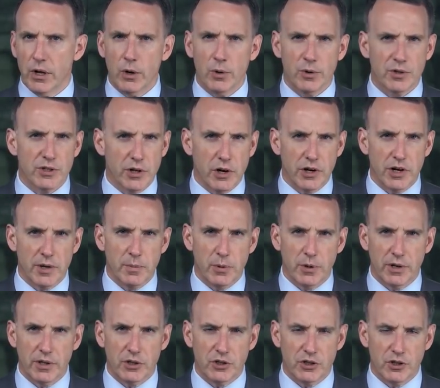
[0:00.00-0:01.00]
who started
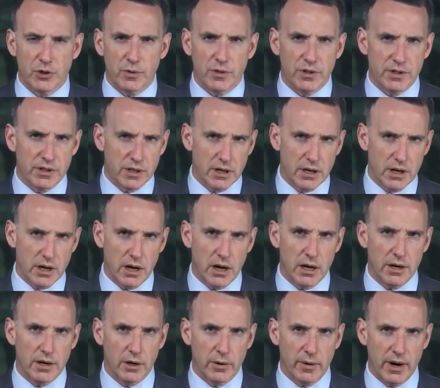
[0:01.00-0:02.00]
putting the sewers
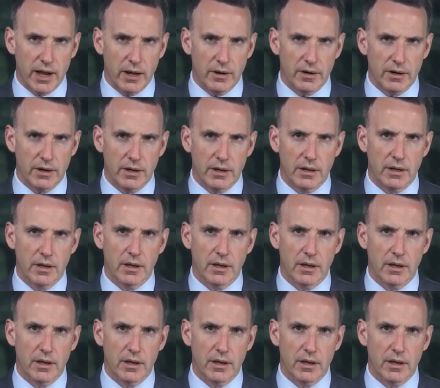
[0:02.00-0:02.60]
underground.